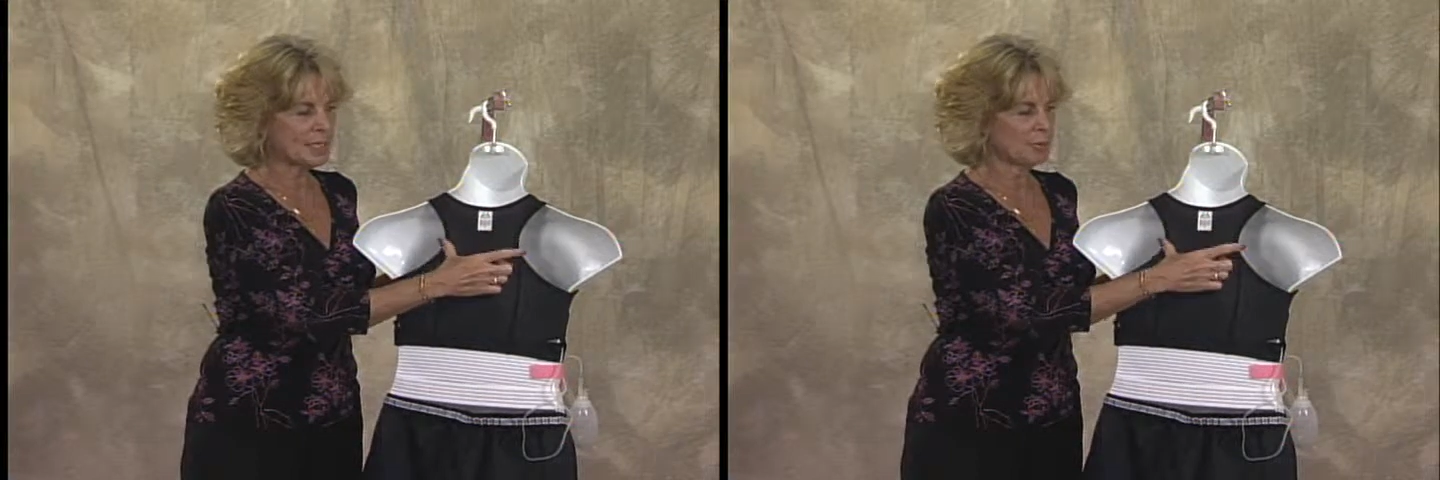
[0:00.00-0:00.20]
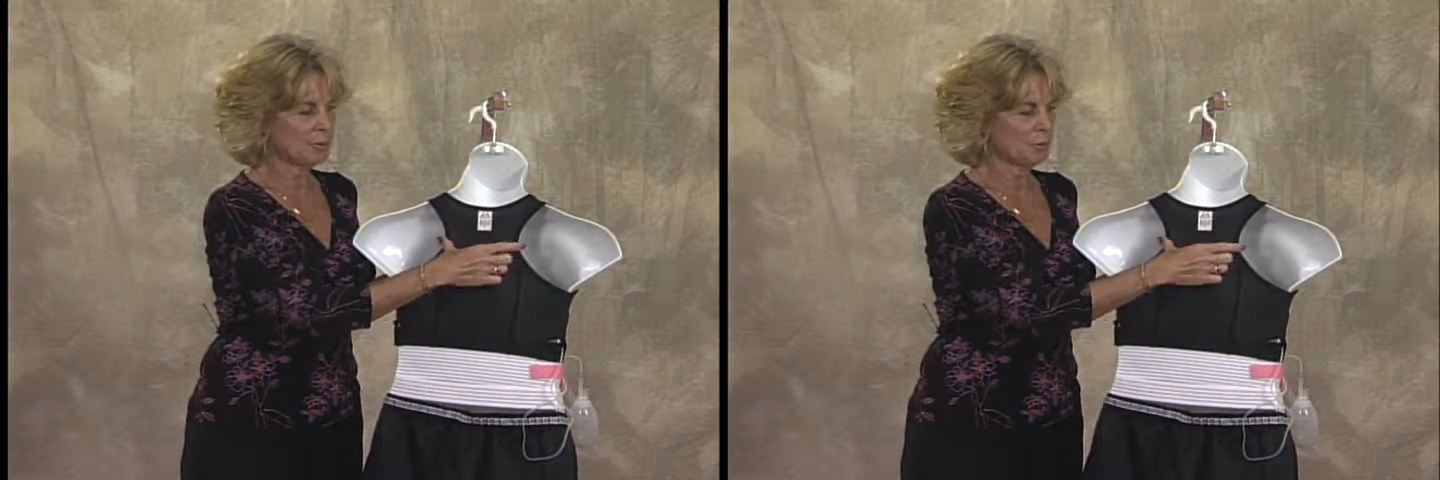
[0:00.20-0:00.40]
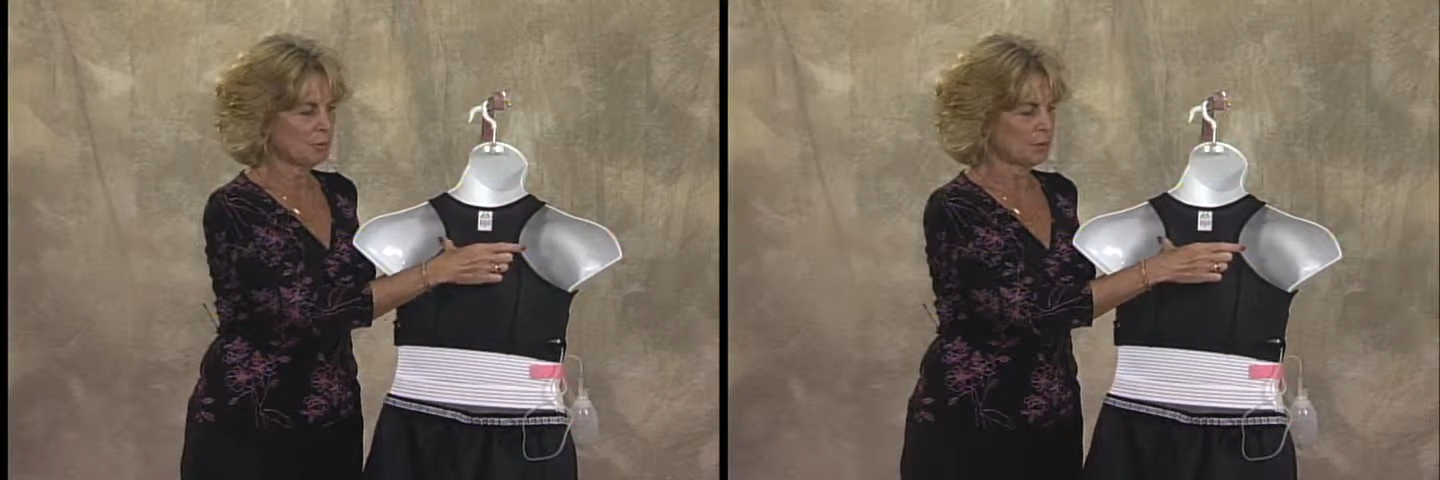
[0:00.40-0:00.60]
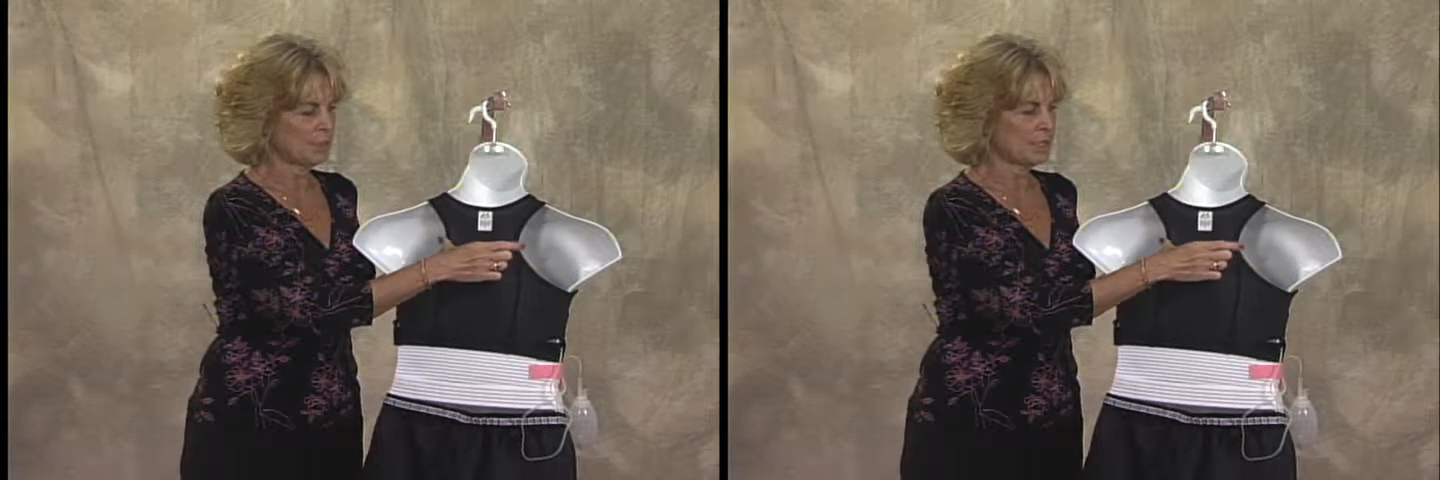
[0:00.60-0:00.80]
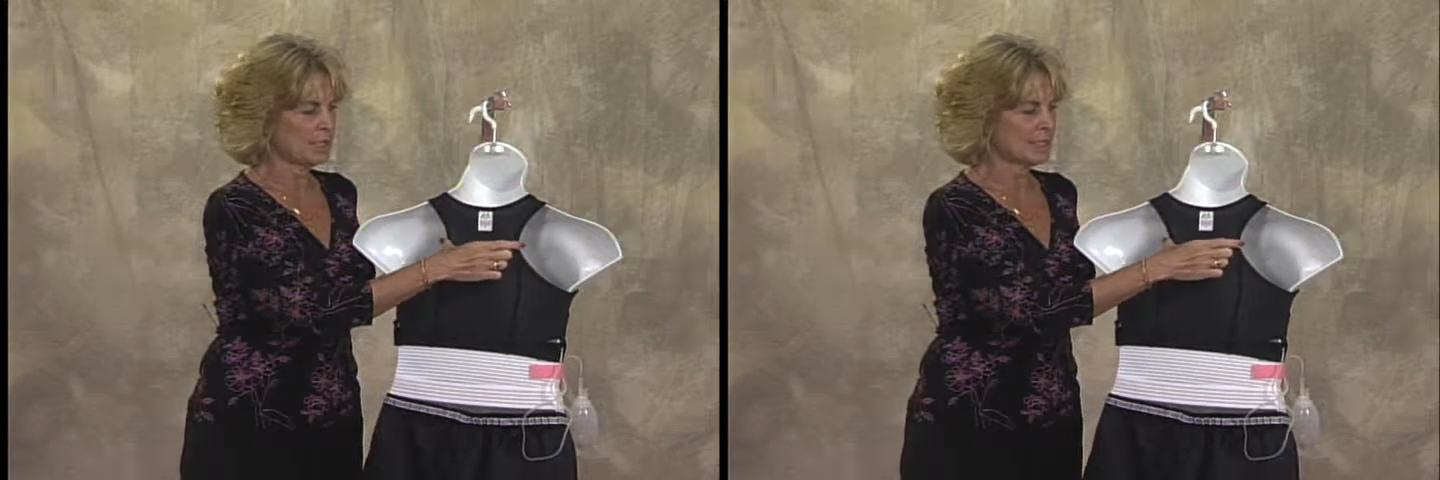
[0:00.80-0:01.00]
careful
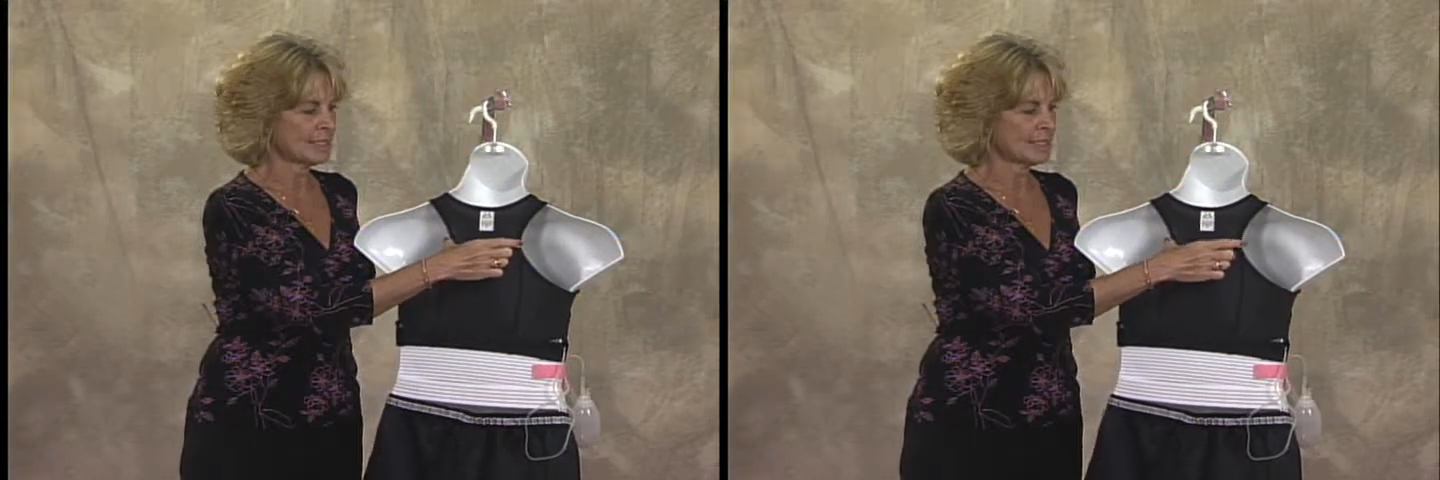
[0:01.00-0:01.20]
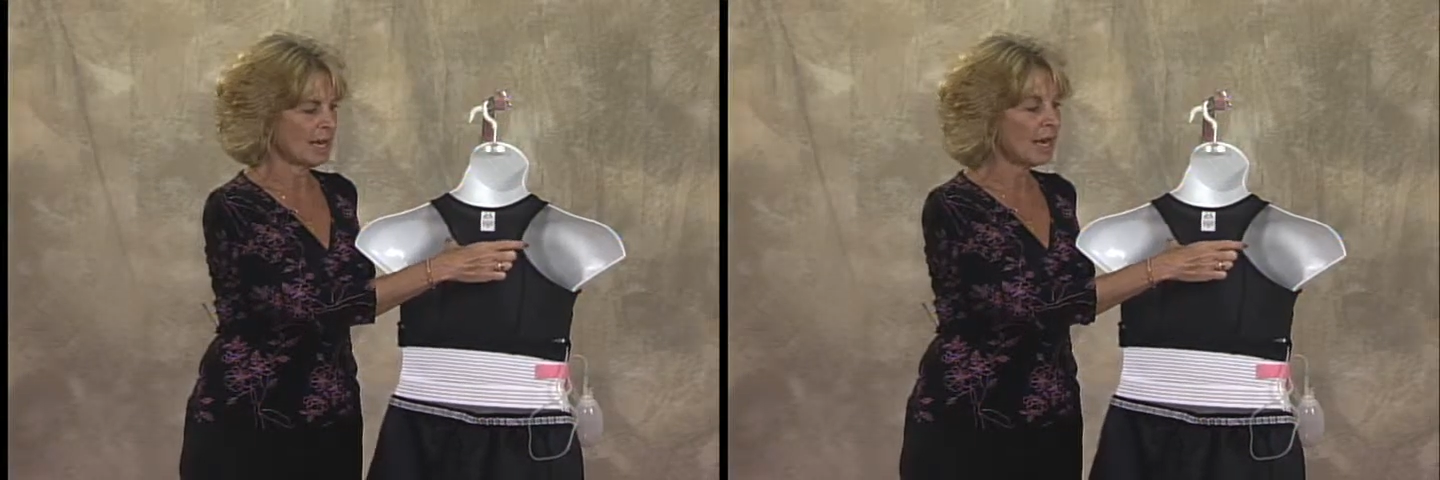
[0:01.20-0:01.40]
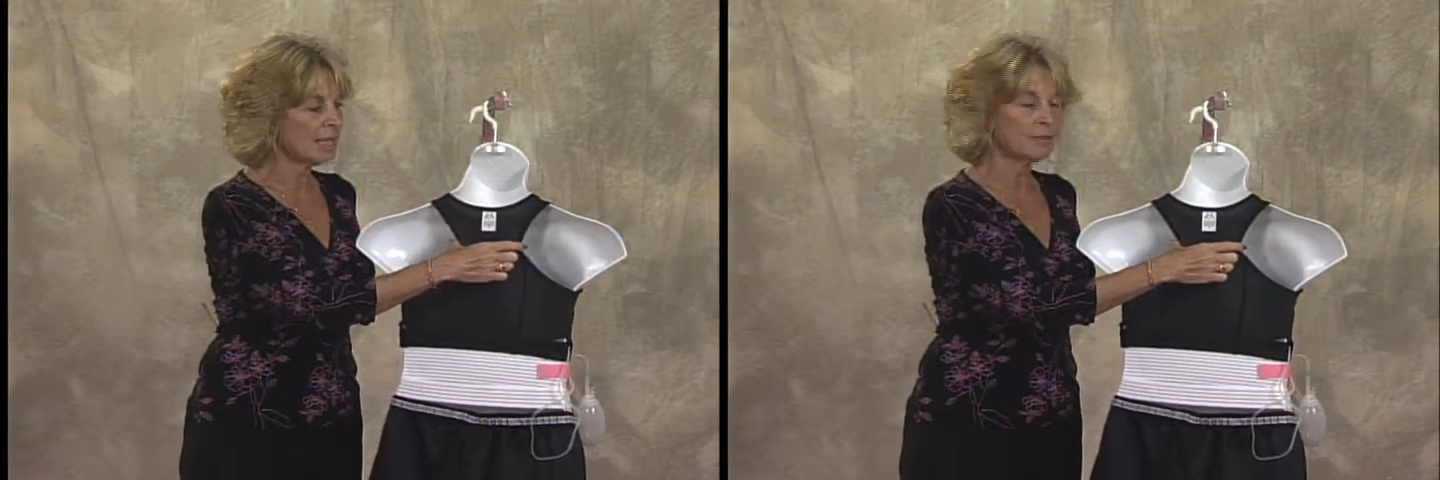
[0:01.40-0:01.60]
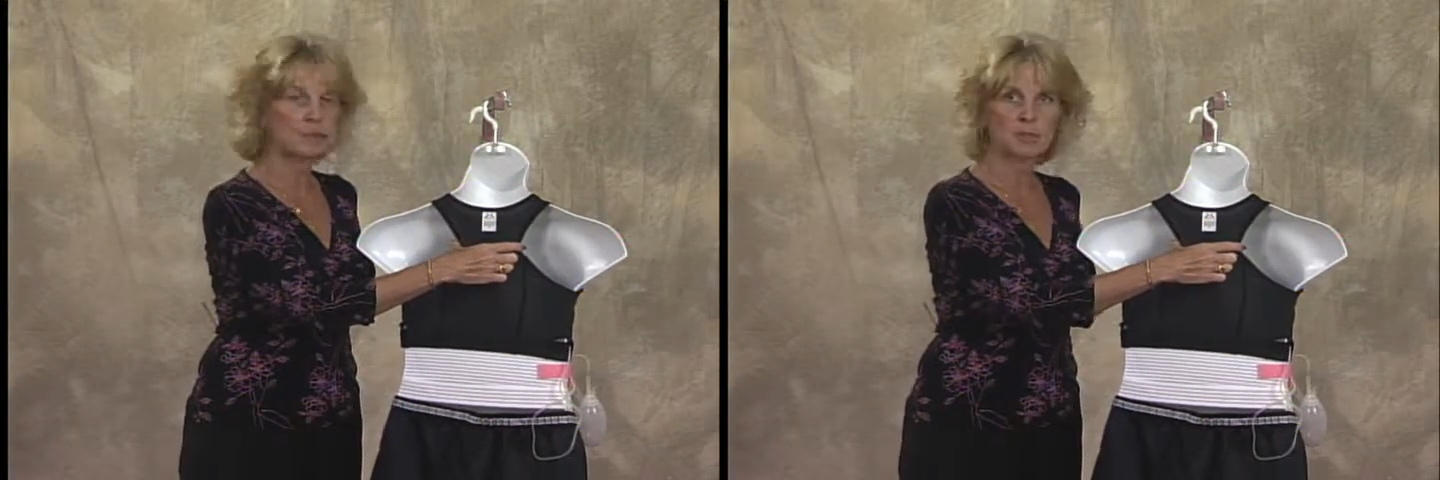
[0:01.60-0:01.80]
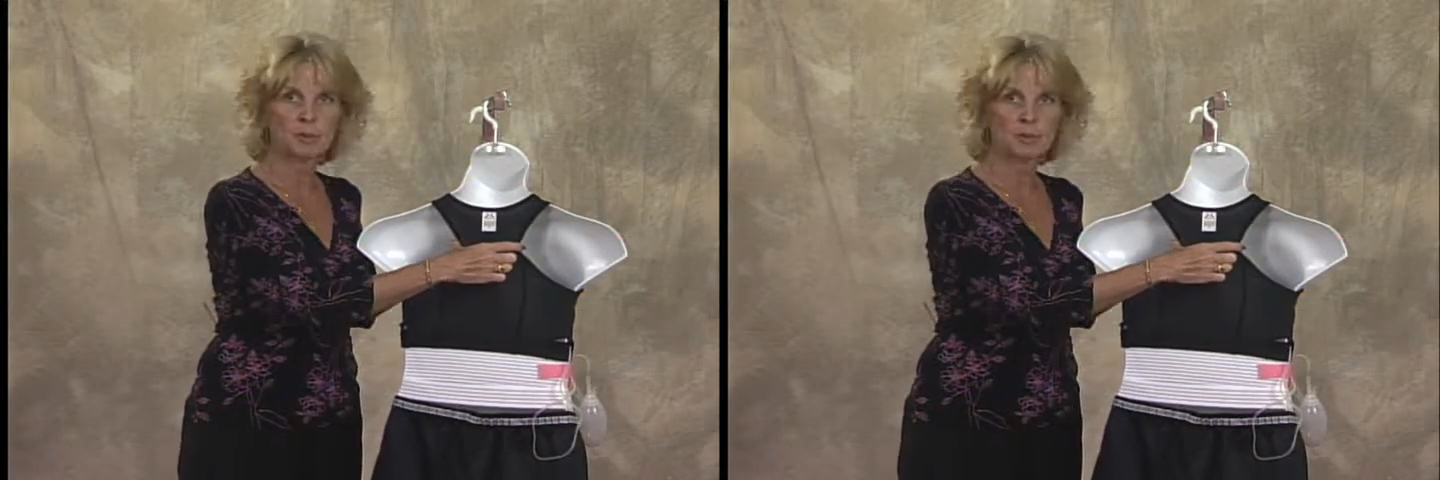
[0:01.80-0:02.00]
with the design of
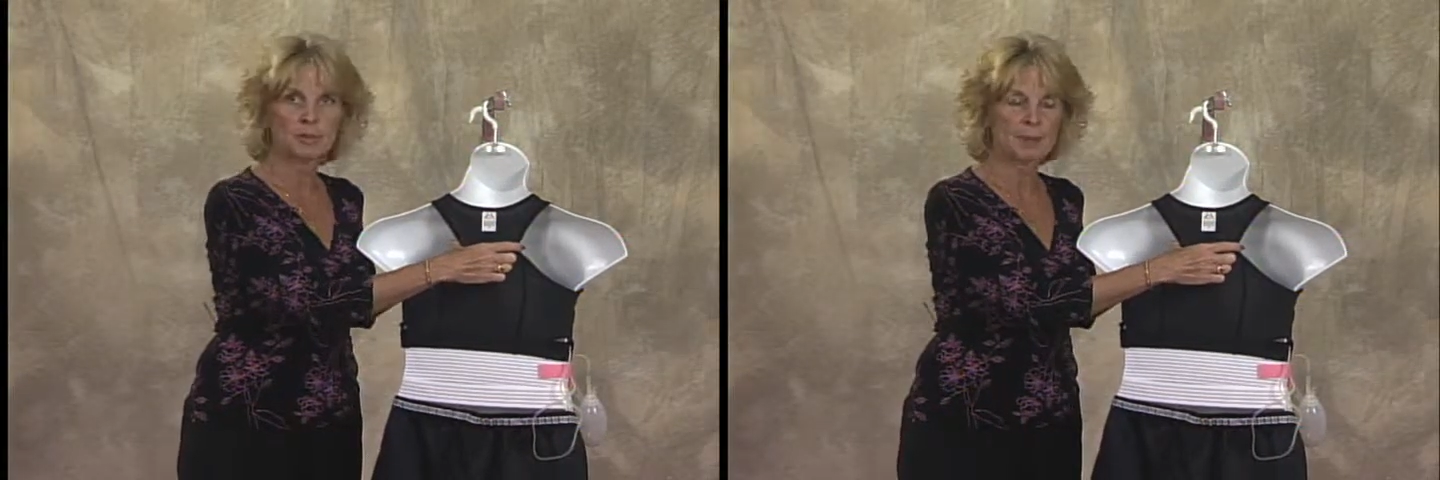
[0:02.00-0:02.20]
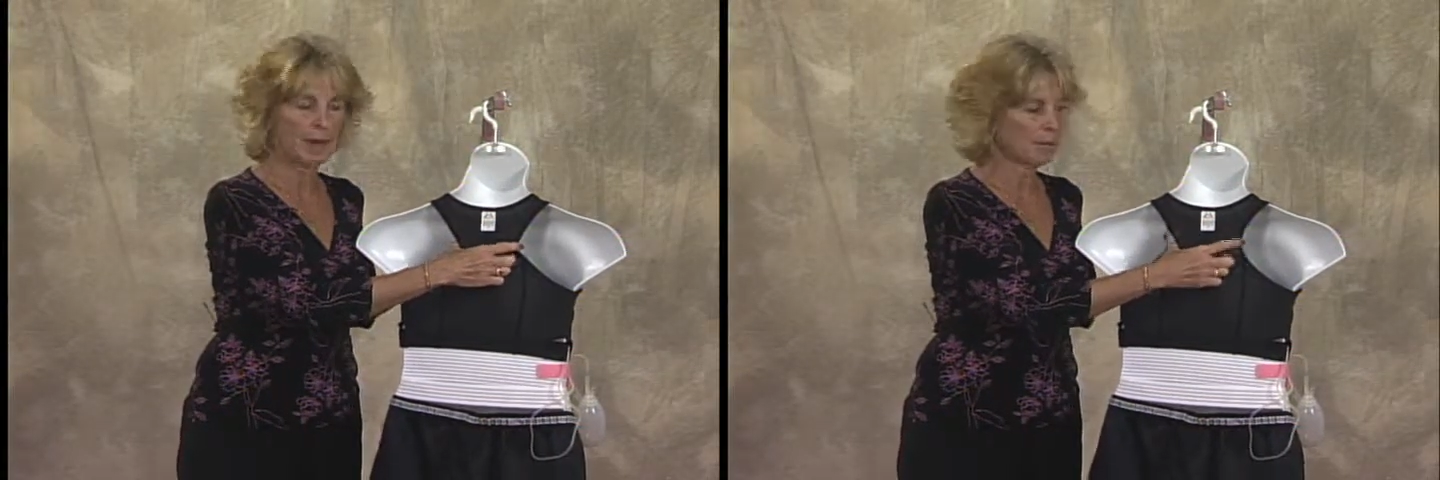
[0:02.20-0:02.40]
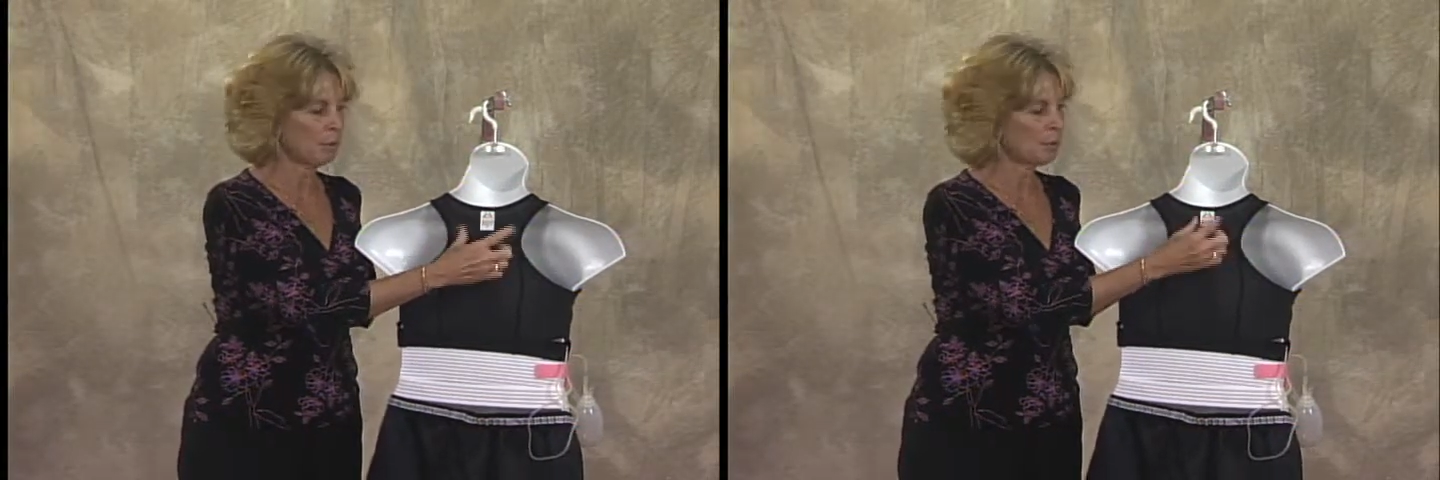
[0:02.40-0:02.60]
the sports back,